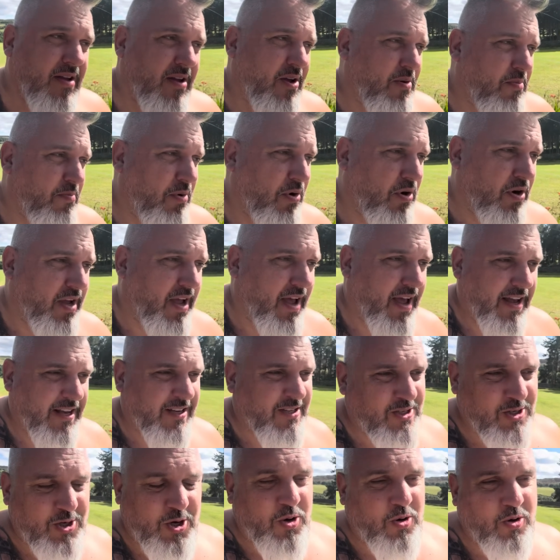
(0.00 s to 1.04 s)
But yeah, it's
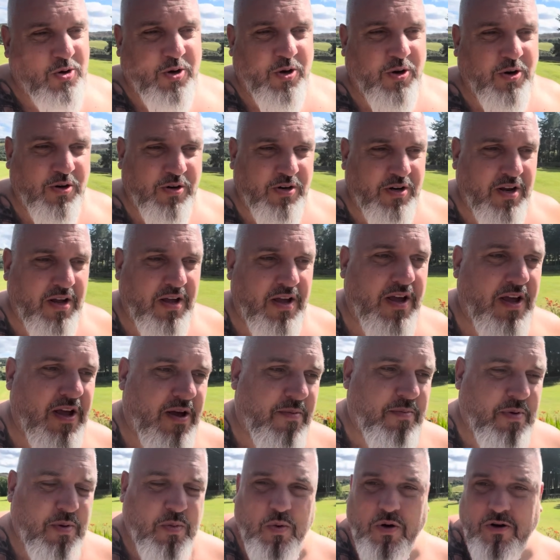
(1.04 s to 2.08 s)
so good.
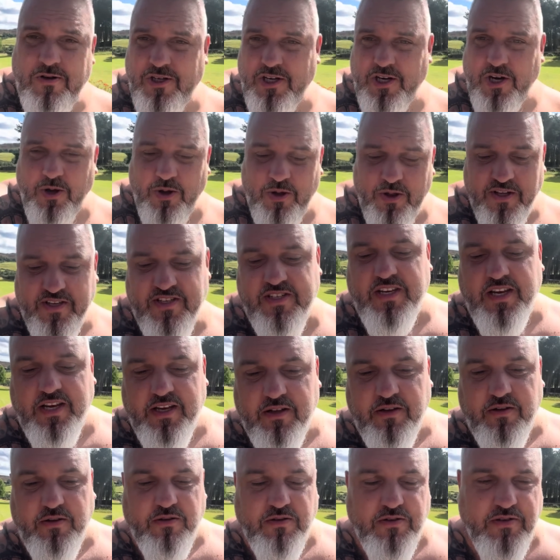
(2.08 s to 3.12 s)
Been watching all the
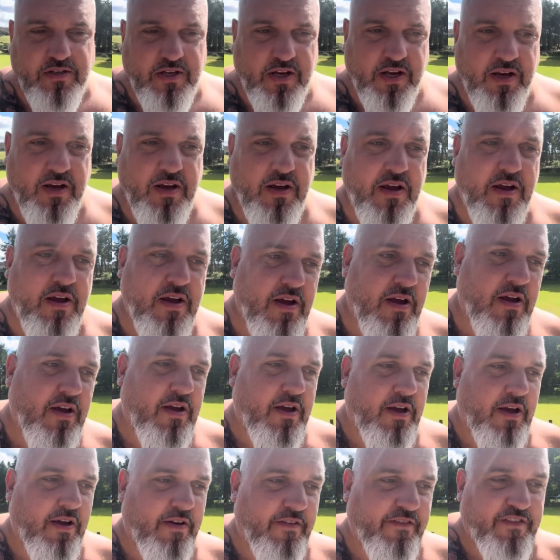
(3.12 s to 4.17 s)
seals,
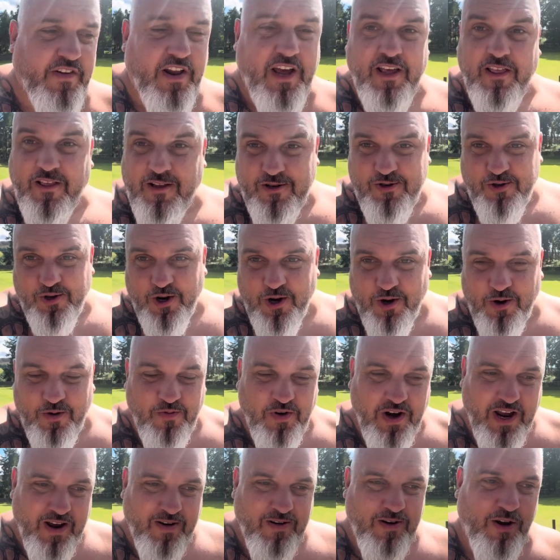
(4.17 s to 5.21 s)
flying the drone
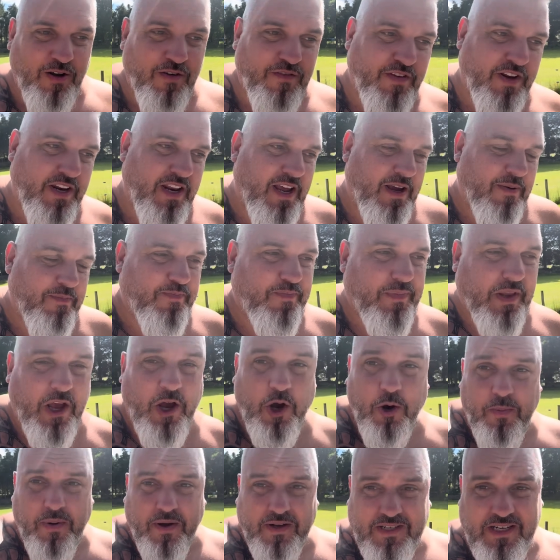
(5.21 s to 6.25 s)
around, loving it. I
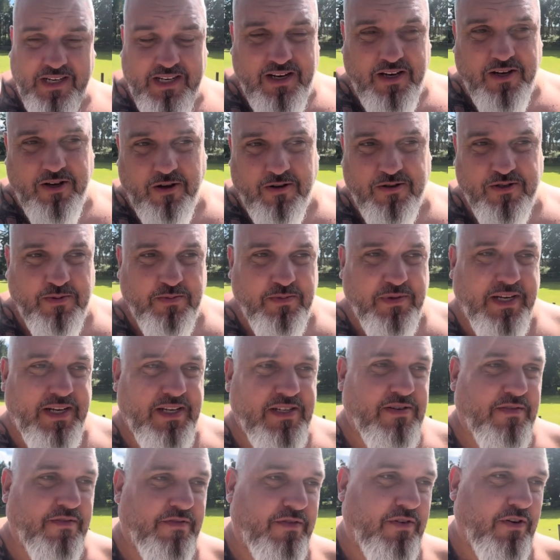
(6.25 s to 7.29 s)
hope I got some
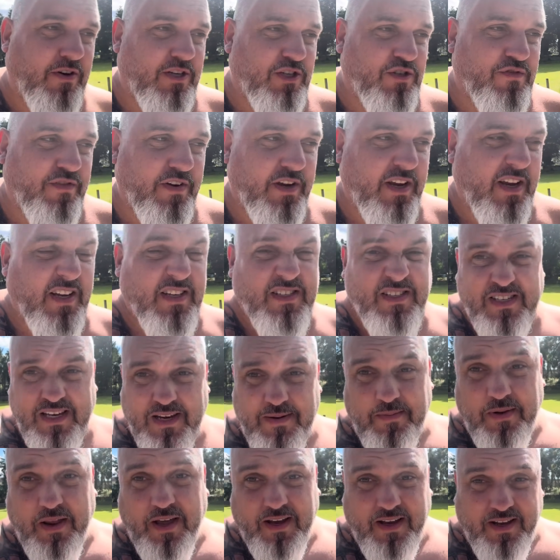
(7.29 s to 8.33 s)
decent footage for you. It seemed
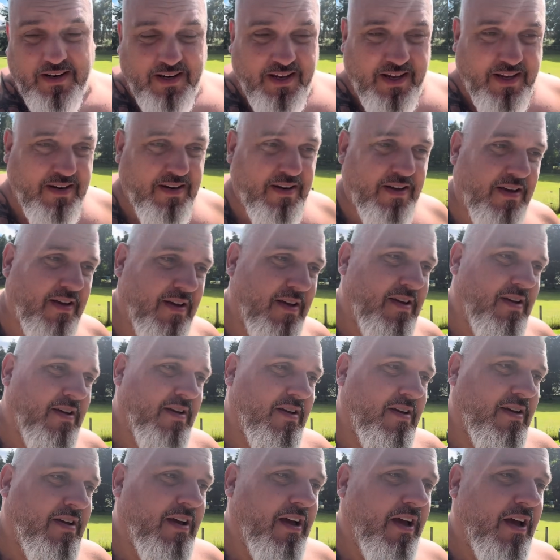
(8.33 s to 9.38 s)
like I did,
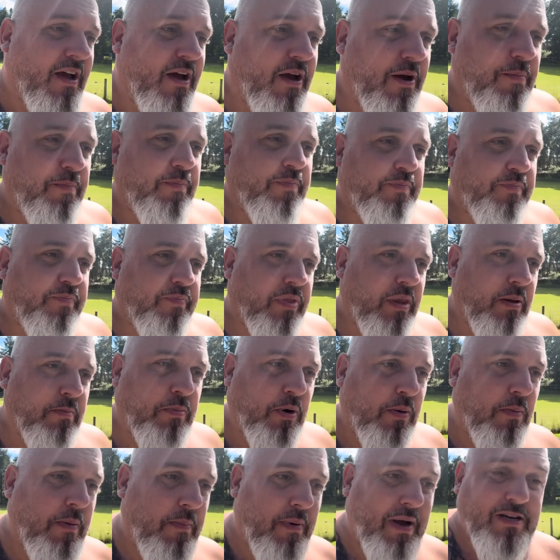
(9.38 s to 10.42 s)
but
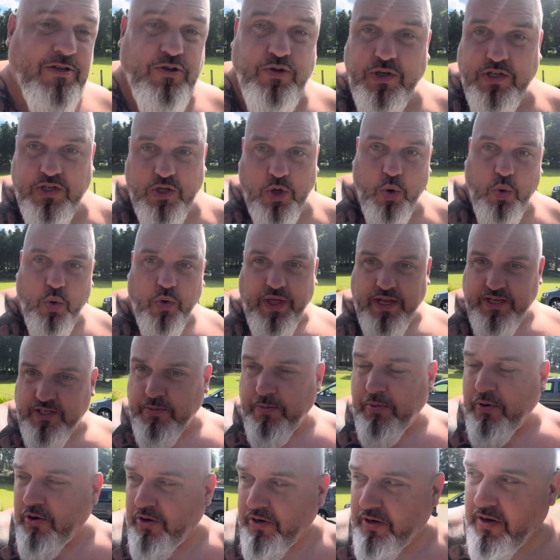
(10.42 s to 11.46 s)
my batteries, oh, that's a
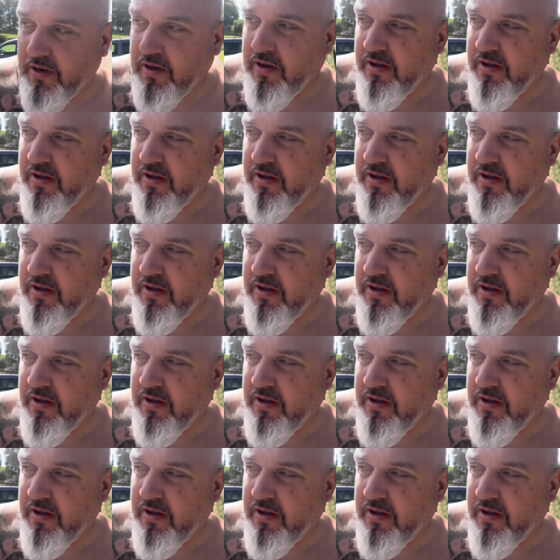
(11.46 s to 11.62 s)
point.